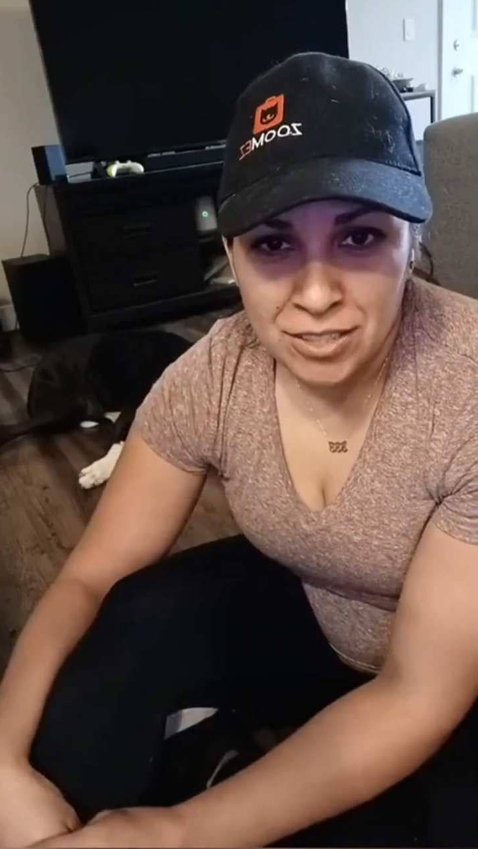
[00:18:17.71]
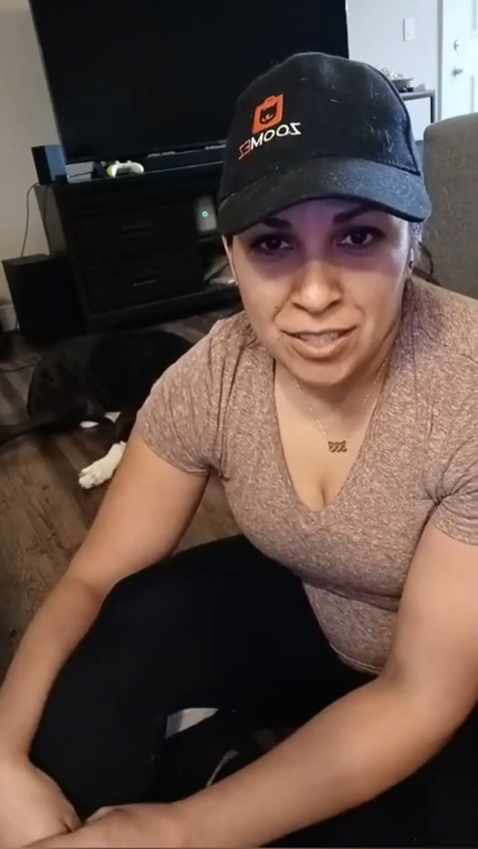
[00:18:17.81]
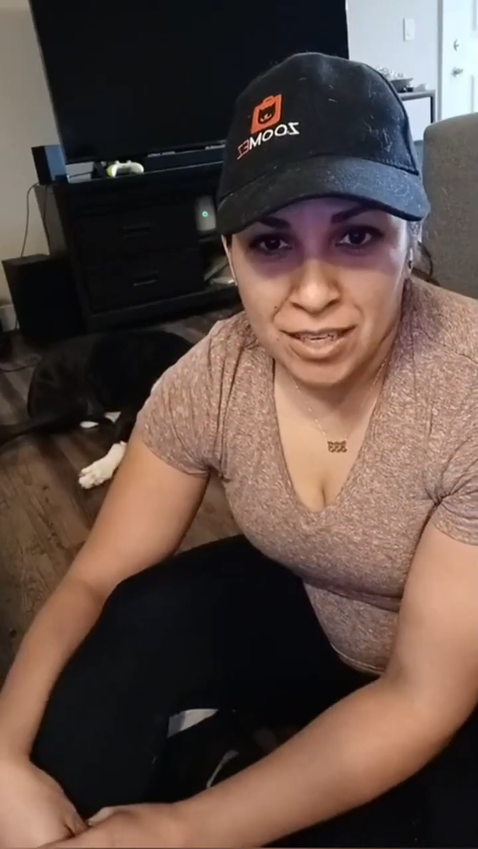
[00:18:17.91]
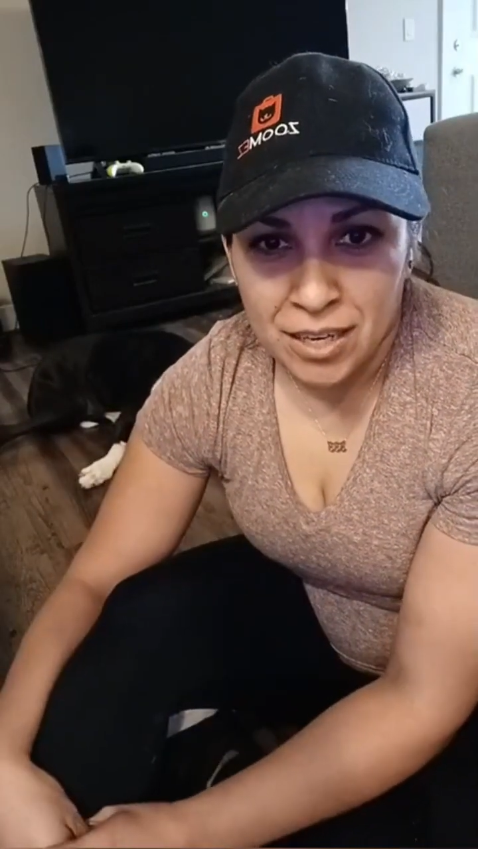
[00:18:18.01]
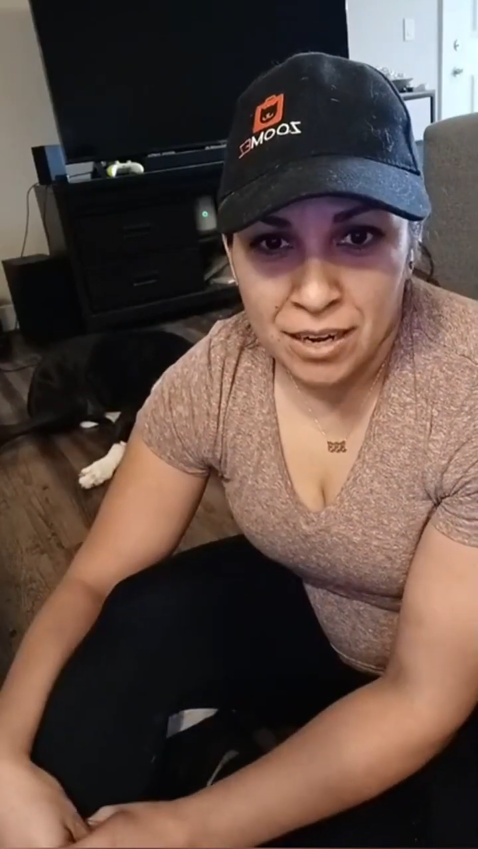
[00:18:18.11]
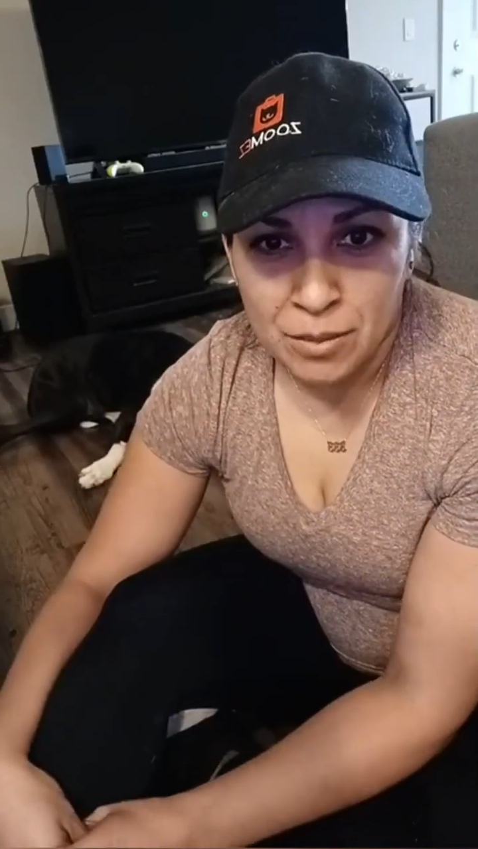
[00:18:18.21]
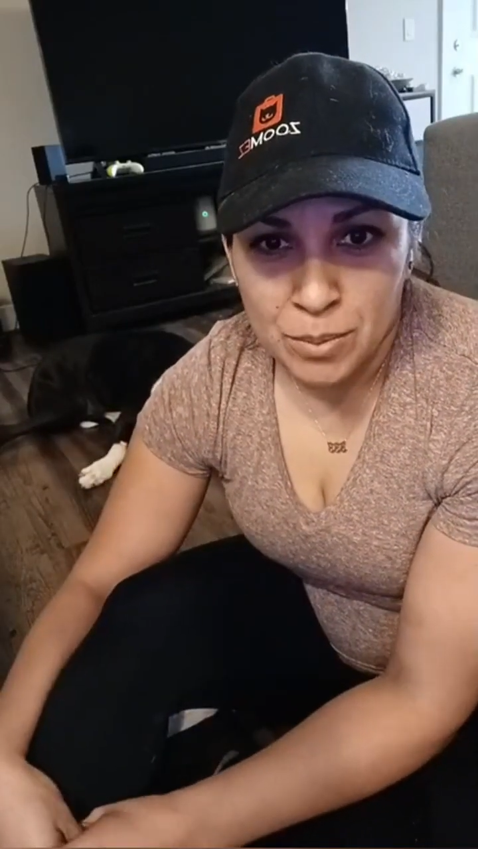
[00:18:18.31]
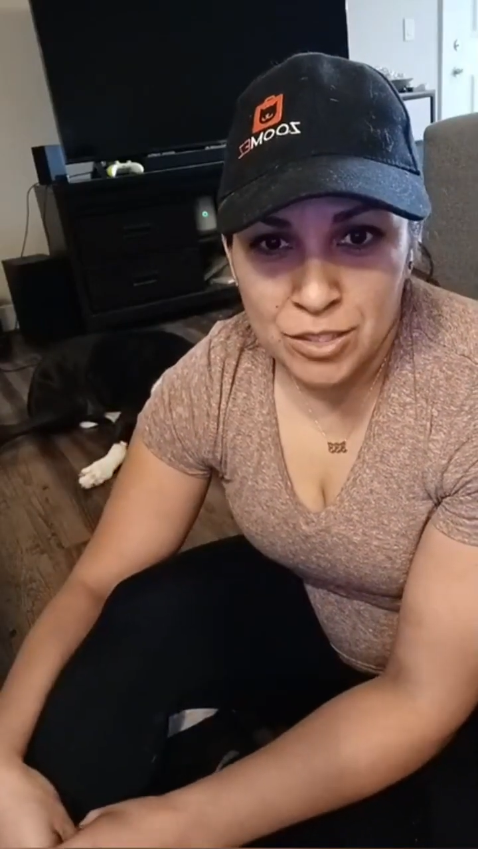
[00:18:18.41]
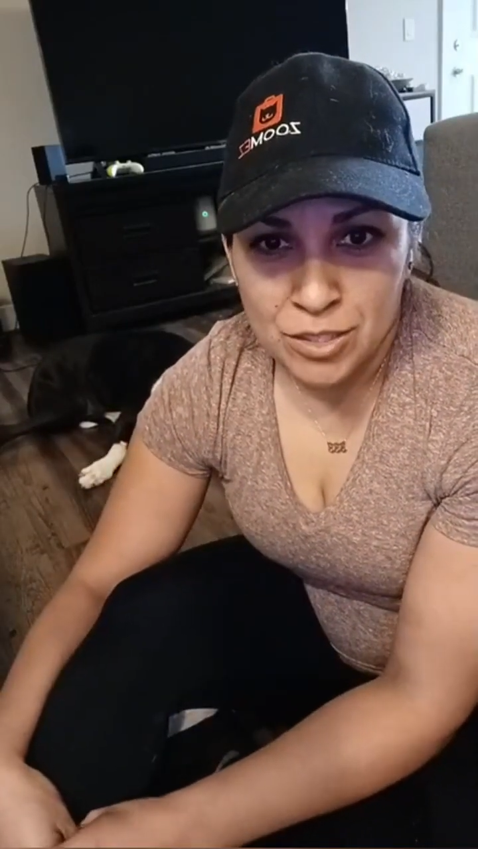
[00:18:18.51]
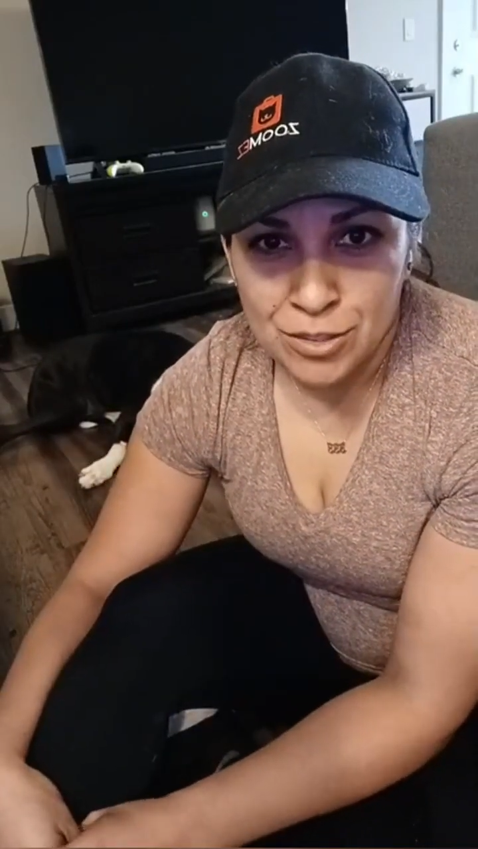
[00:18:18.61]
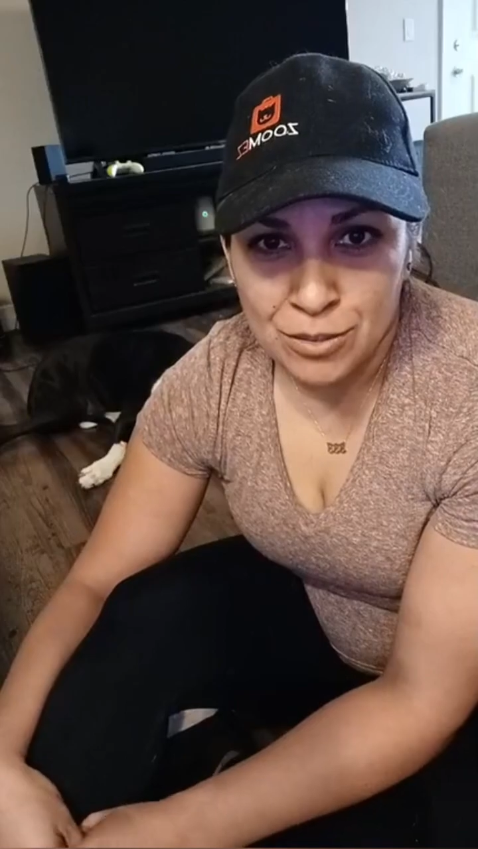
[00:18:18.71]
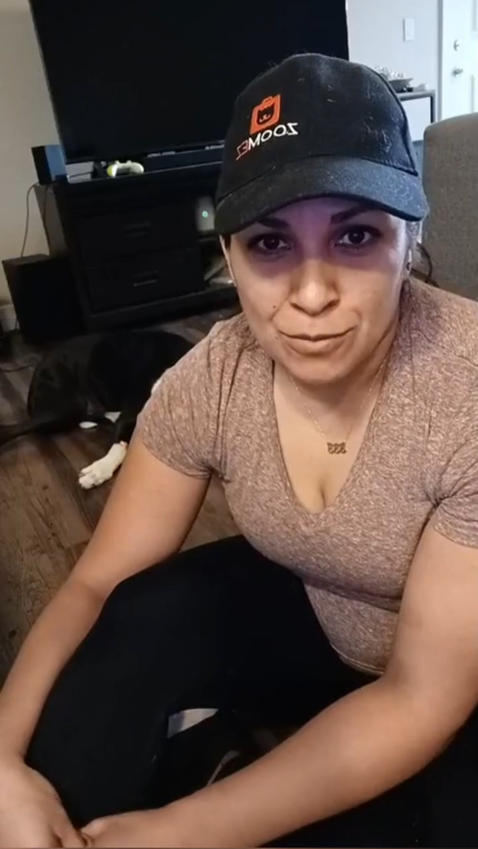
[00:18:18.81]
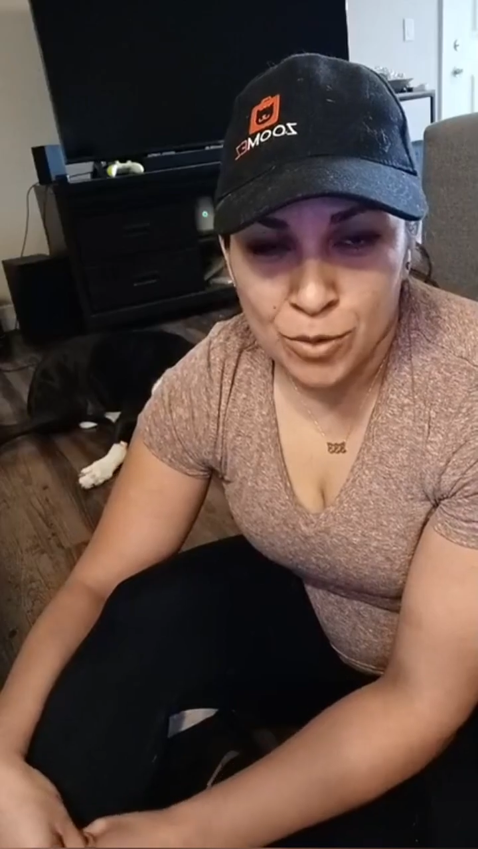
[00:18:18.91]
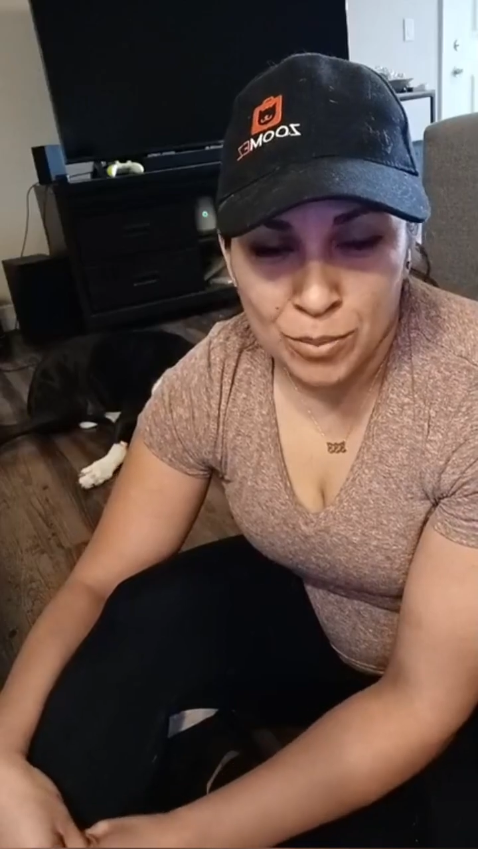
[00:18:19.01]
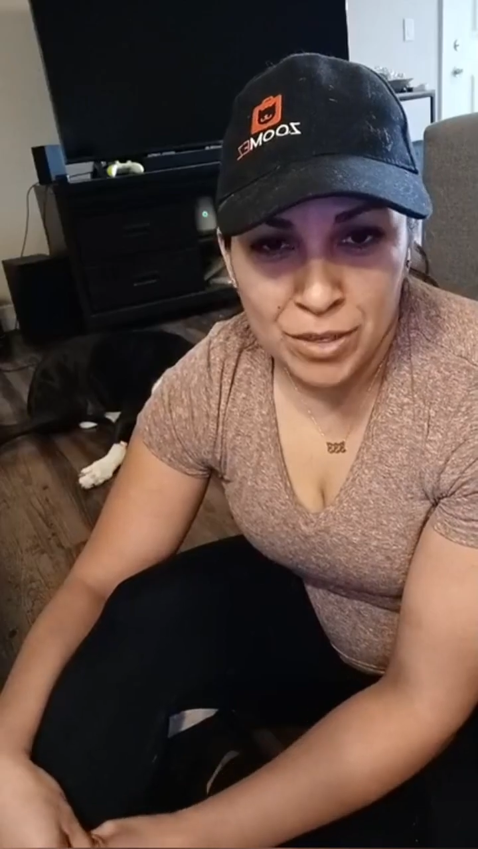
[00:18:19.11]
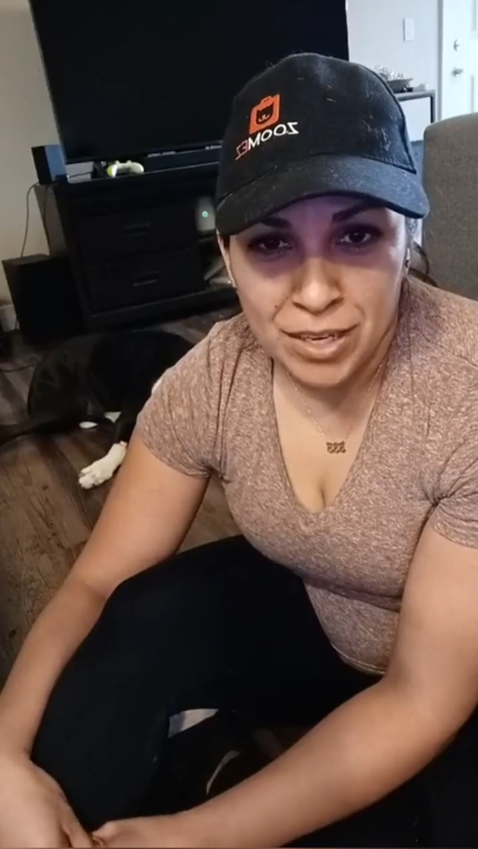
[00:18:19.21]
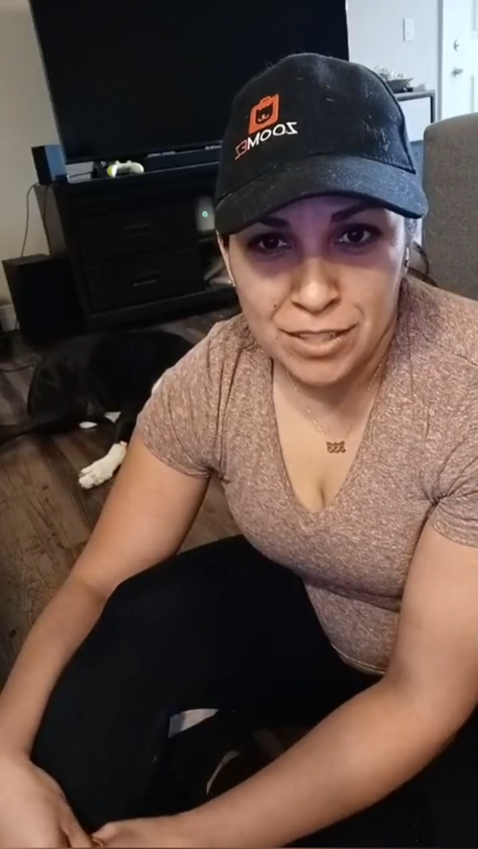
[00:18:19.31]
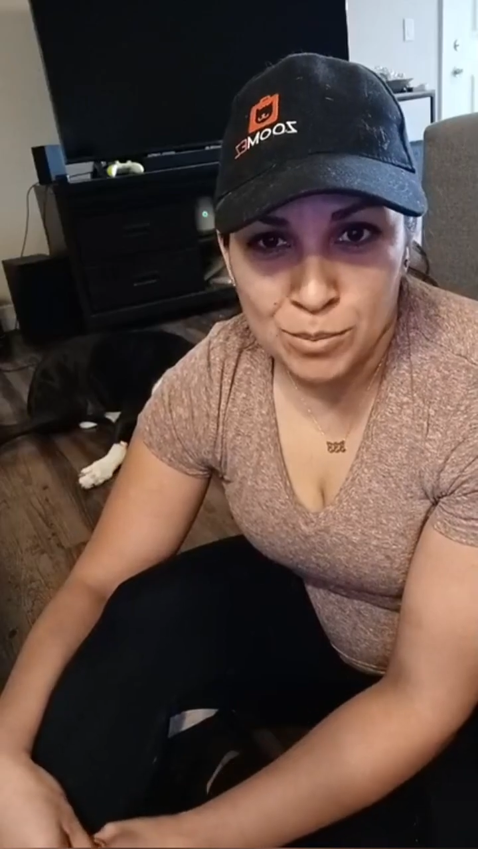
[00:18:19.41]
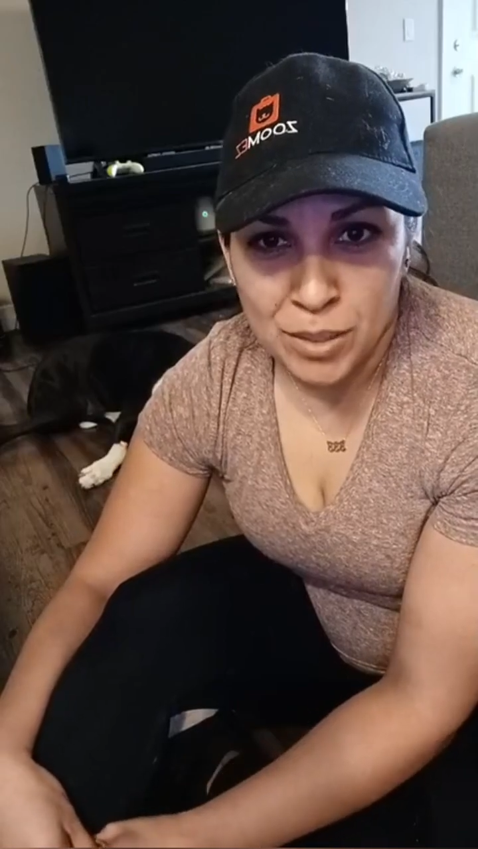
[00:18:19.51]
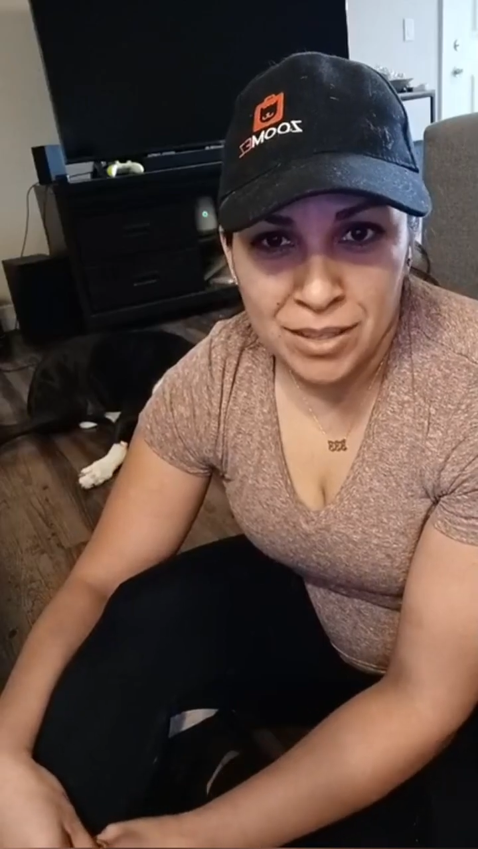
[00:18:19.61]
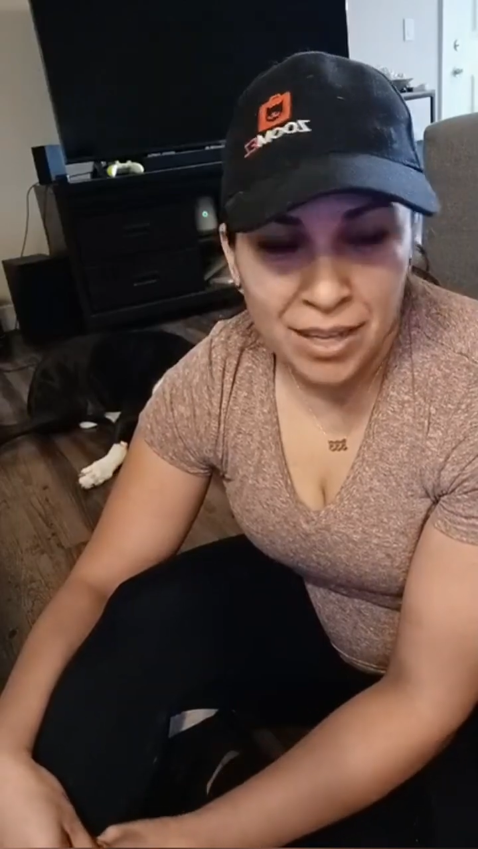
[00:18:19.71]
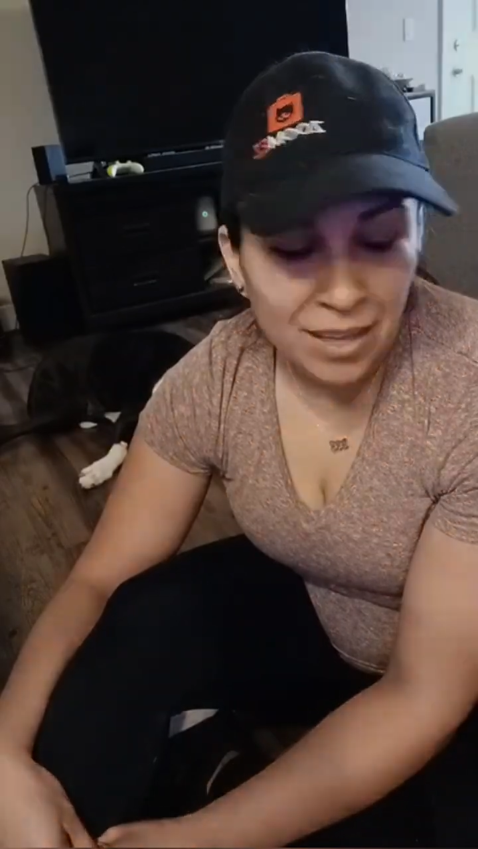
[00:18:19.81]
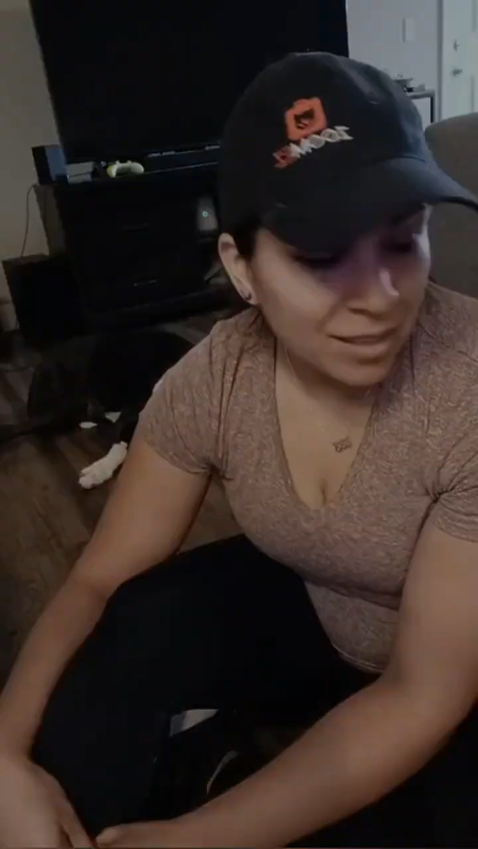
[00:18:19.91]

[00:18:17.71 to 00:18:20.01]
And I'll be sure to inform you guys about that.